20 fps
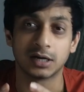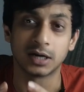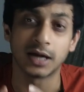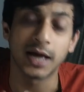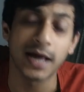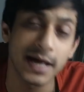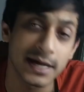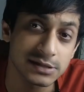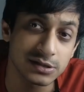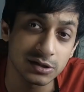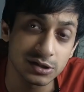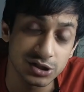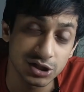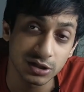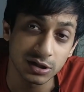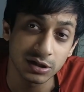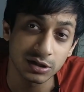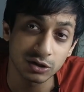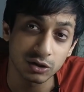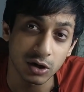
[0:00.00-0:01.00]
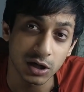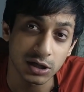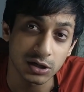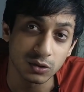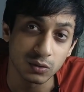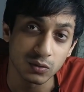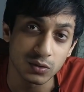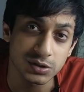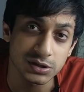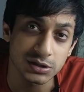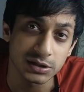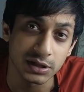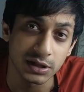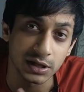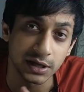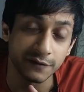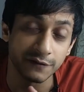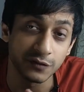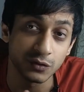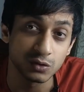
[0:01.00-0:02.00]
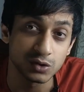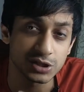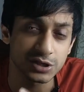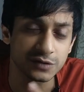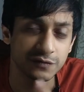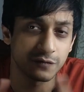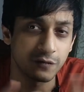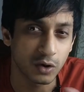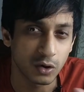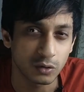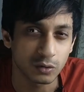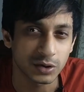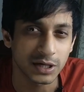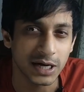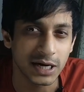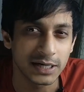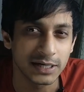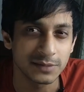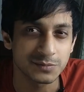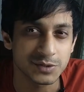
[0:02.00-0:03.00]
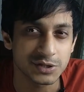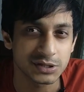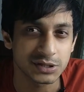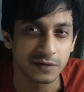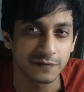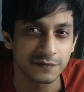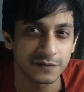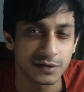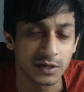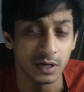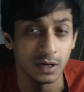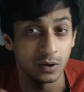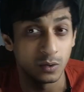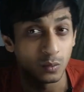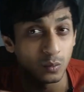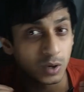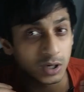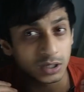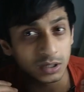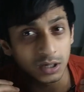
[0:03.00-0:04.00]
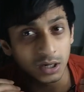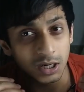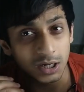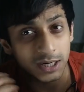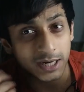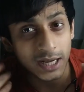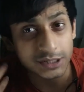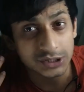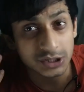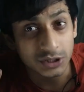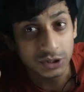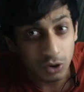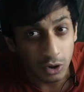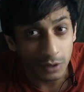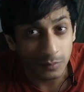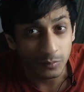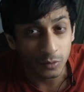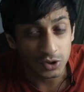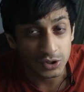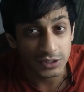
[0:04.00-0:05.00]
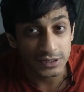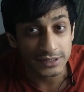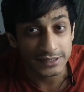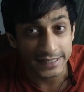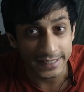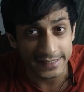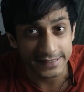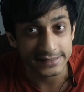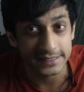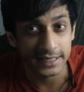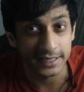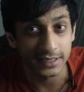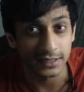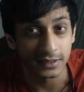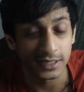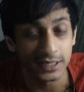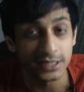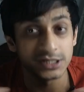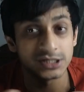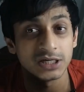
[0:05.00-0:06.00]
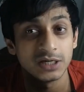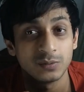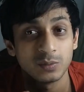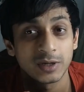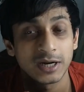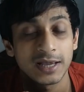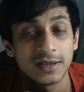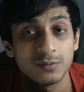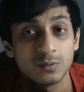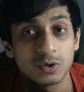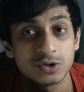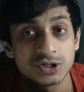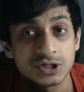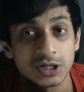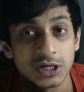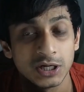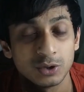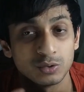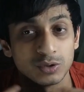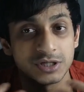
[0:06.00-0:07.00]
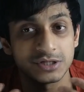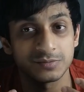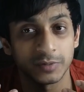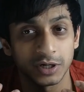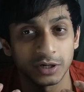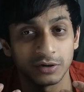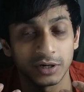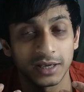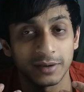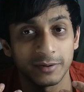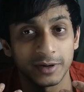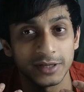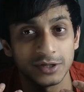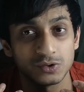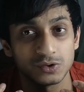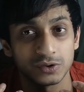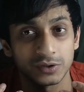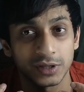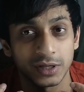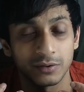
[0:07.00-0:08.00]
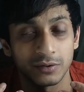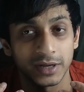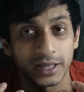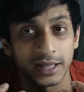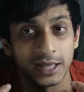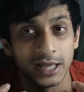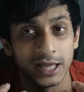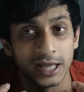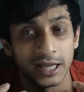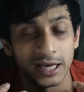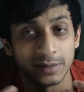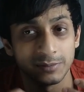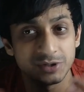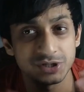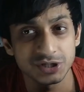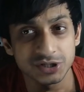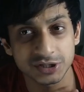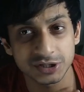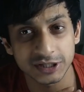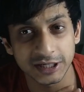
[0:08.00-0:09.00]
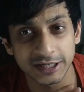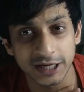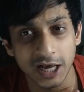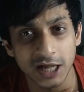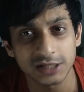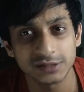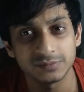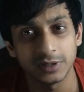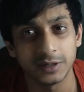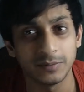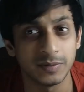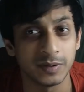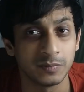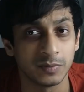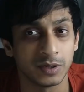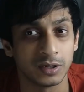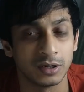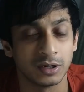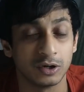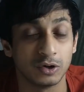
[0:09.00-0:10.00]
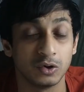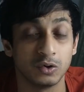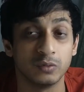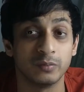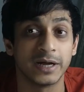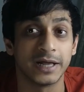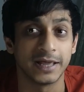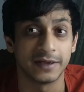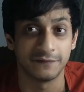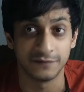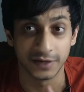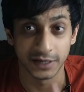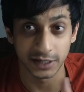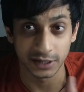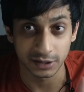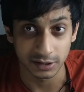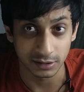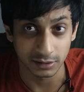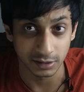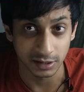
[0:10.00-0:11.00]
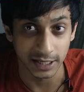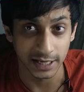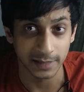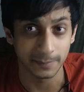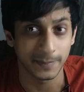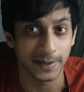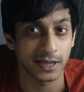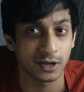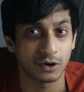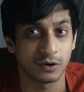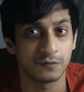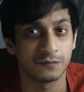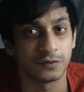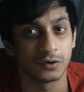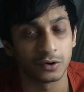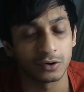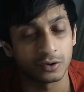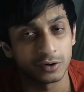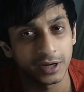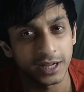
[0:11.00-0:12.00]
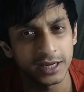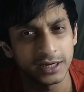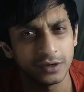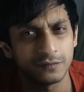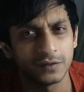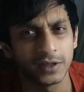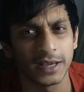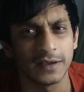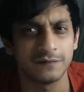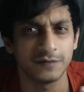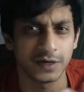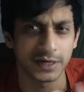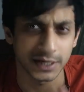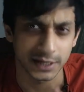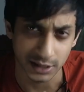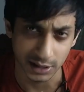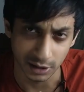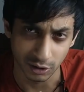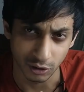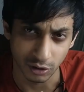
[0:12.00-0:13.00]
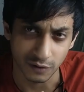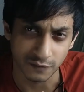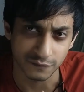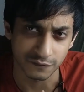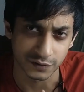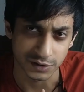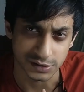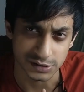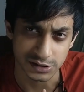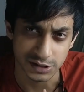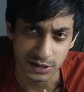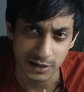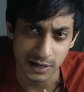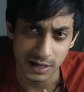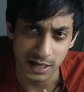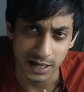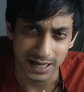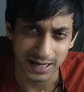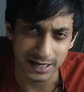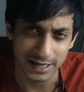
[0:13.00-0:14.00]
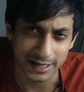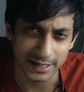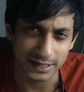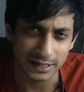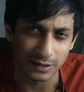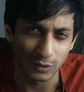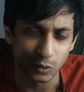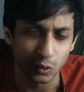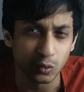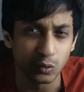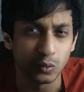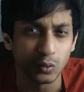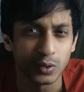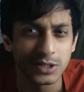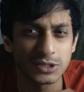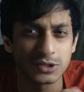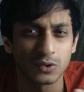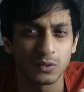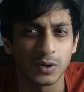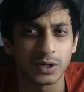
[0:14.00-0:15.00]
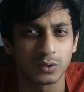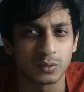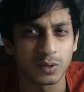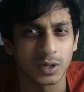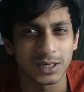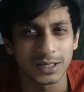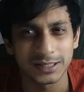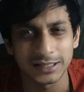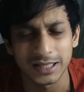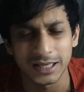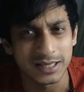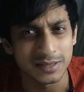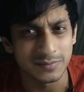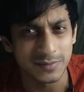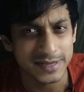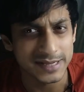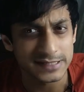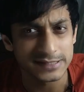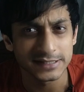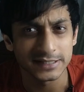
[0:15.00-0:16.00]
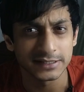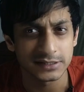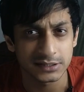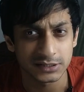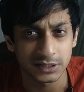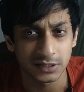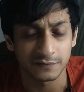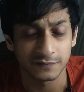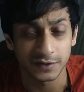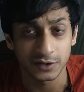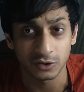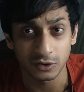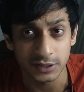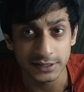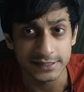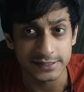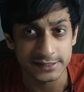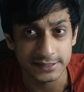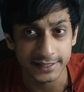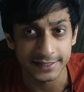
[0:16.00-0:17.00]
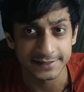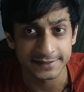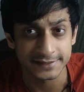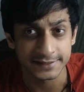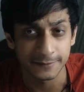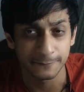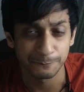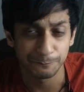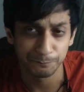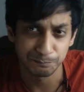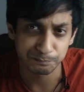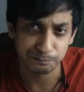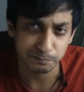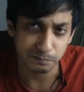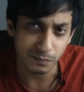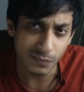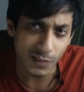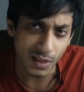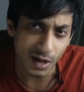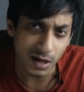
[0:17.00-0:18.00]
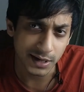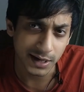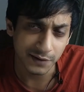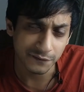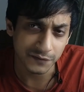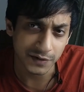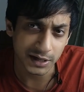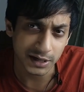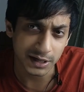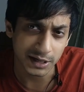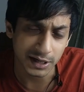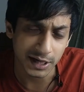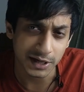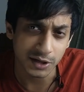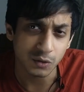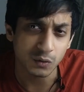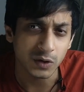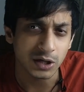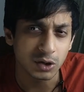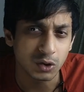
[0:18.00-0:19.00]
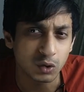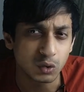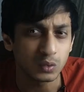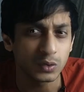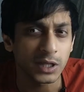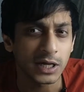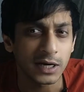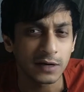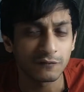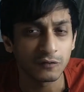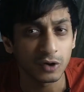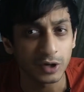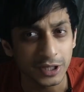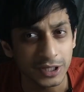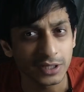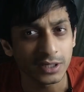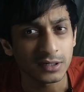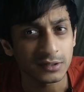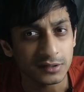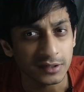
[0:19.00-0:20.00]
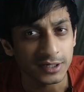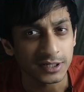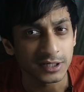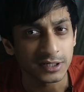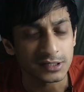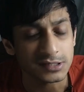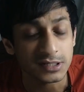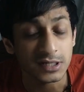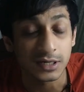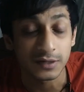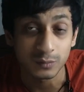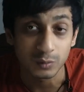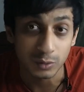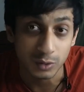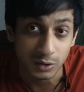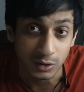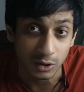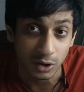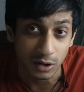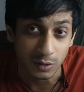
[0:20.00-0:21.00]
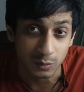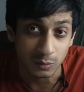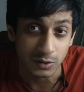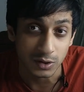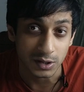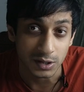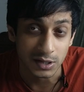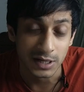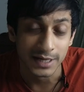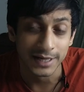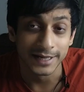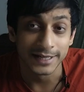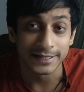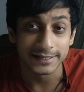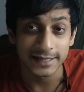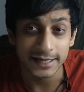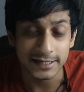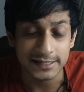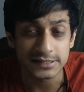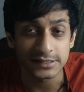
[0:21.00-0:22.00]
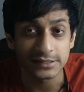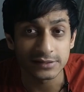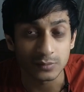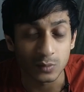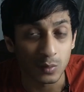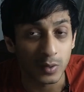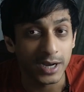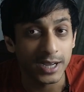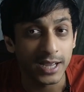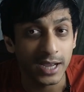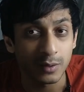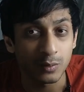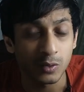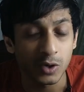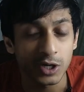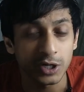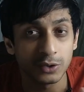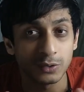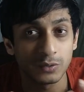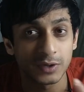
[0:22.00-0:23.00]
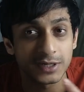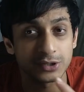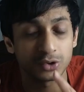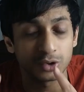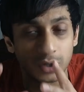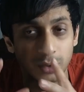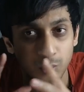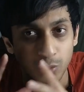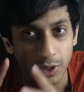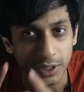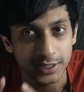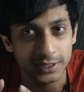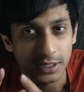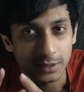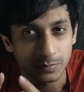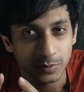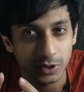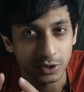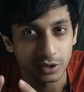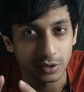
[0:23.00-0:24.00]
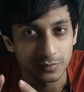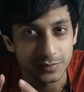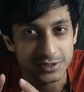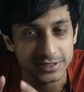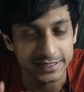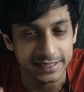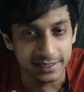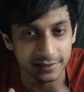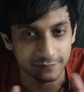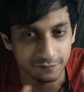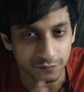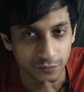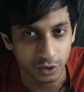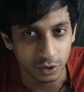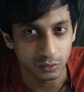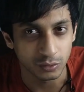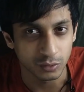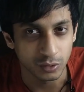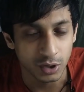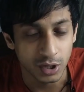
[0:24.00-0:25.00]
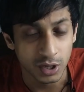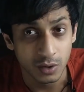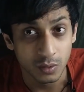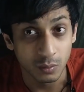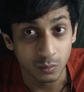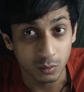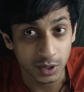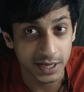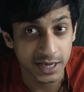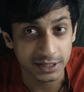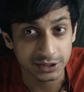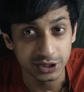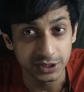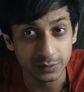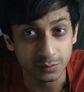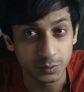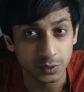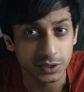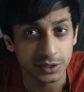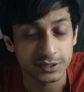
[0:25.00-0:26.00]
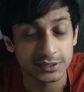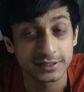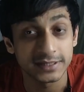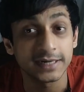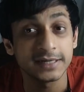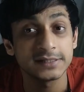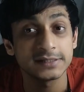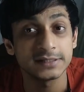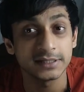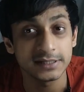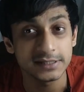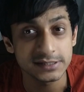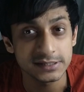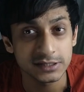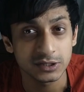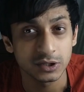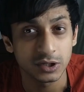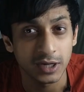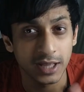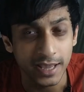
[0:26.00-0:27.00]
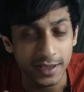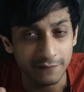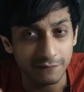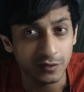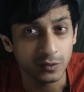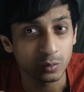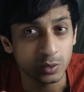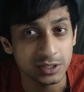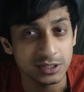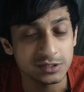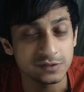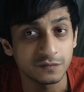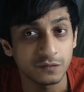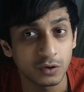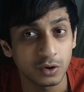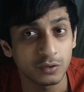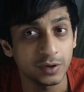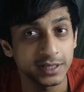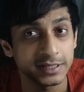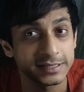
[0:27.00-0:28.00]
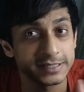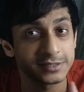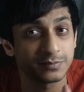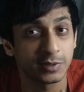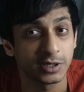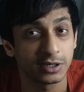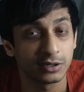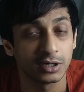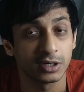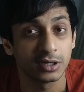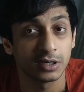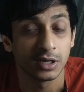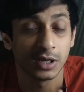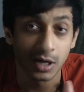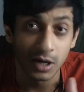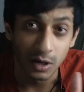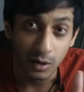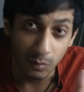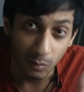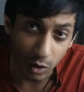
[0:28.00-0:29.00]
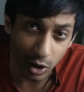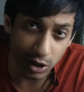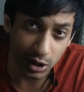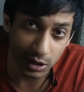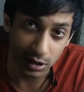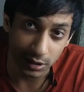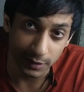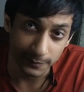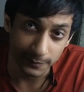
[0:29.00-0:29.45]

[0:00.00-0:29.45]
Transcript: as our general thought goes, if you just follow the random stuff, what our natural thought process says, like initially when I was into this particular game, I used to think, okay, let me just send as many people to my affiliate ClickBank offer or any of the affiliate offers, and like who is going to collect the emails and stuff and all these things. Definitely, like you can do that for years and years and it would not work. That is why I want you guys to avoid that particular mistake and follow what actually works. That is the reason everyone is following this particular model.